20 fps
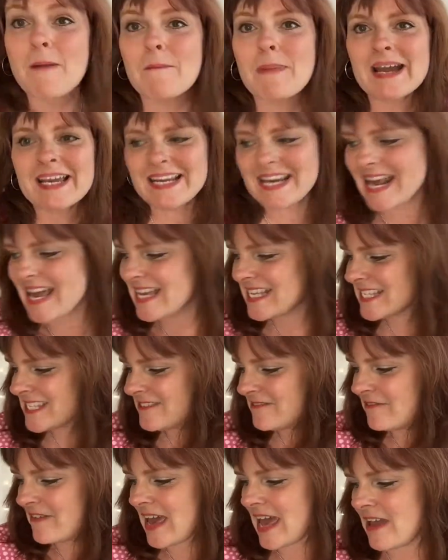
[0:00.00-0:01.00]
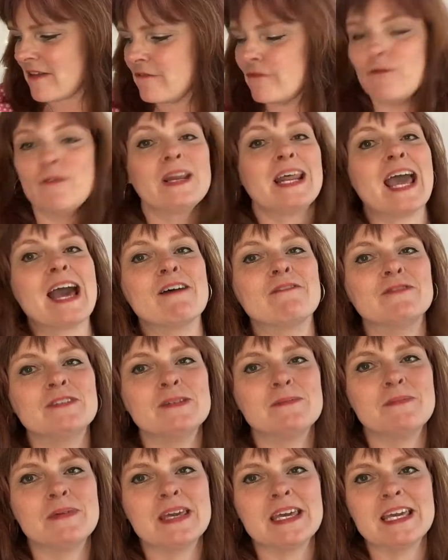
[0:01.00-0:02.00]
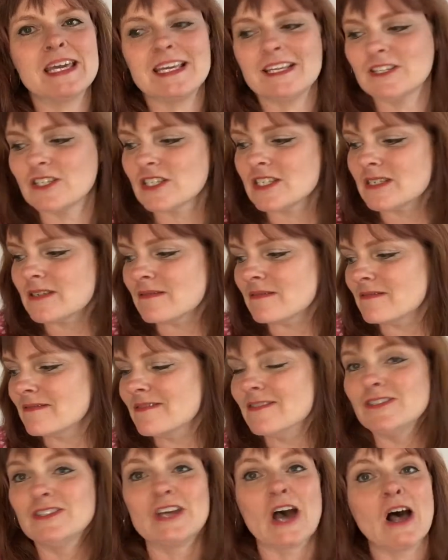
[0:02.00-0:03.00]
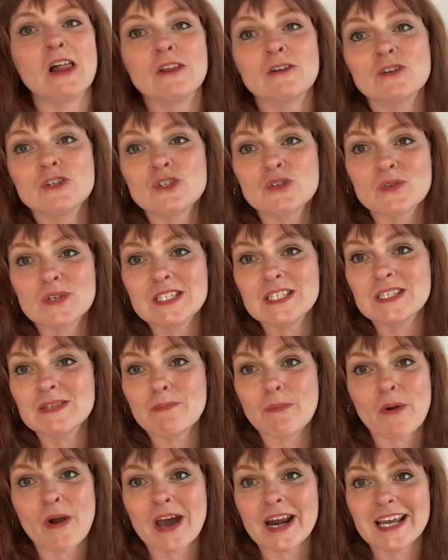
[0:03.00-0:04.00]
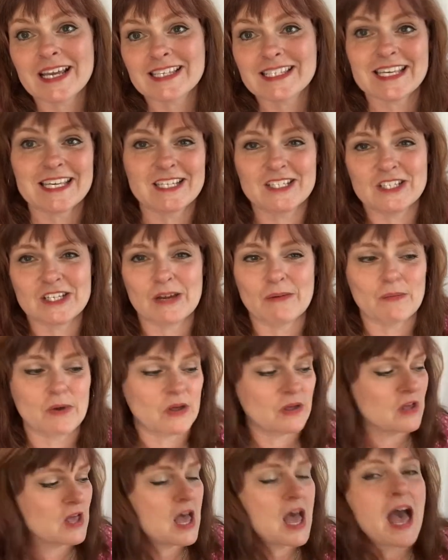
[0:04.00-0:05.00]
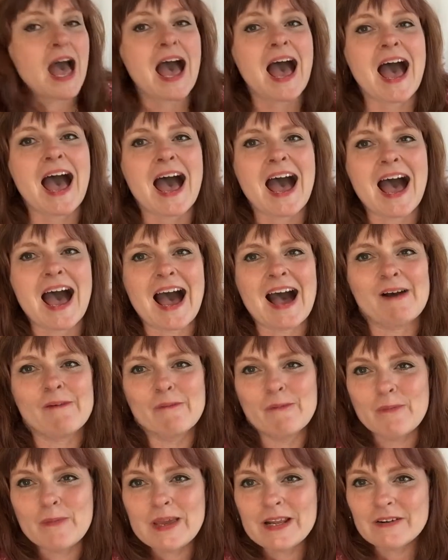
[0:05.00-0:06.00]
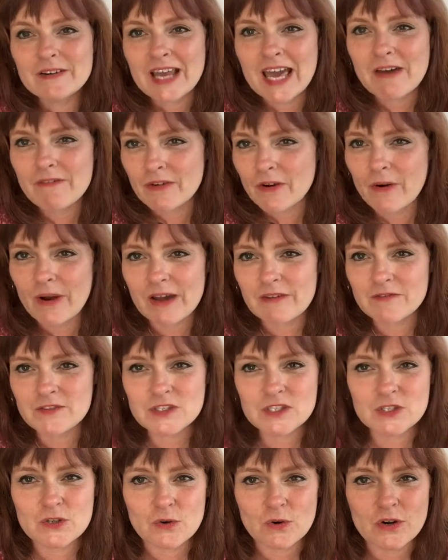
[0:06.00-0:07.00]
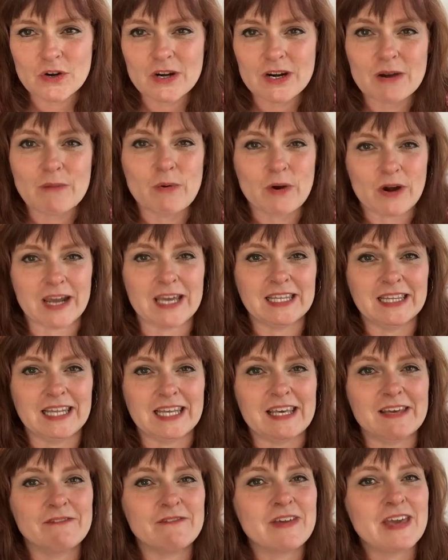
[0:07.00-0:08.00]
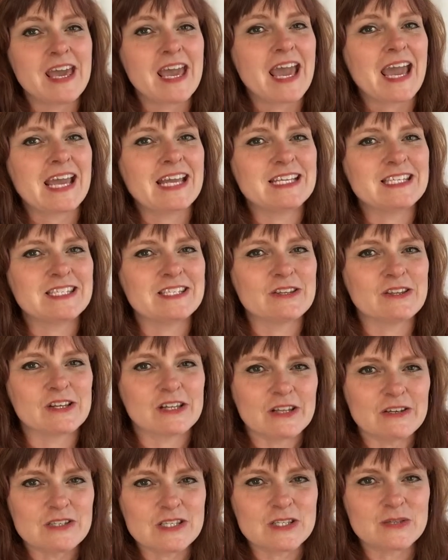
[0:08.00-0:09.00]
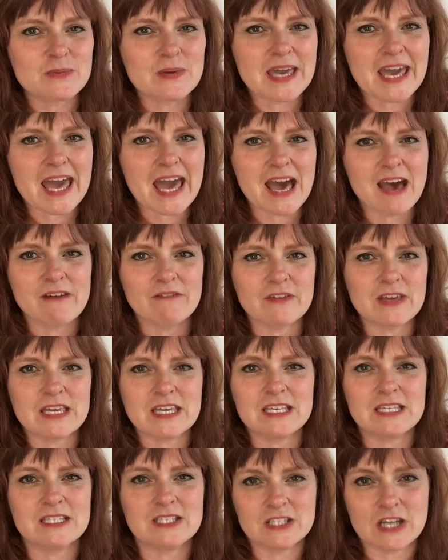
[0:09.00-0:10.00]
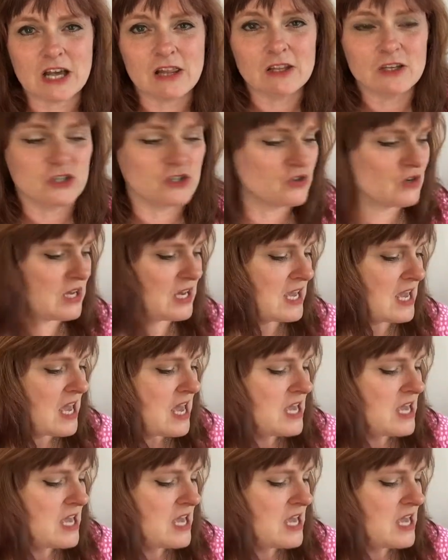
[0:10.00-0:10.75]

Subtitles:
My next fave would have to be just Dollar Tree products in general. We don't have a craft store where I live, and so the closest we have is Dollar Tree.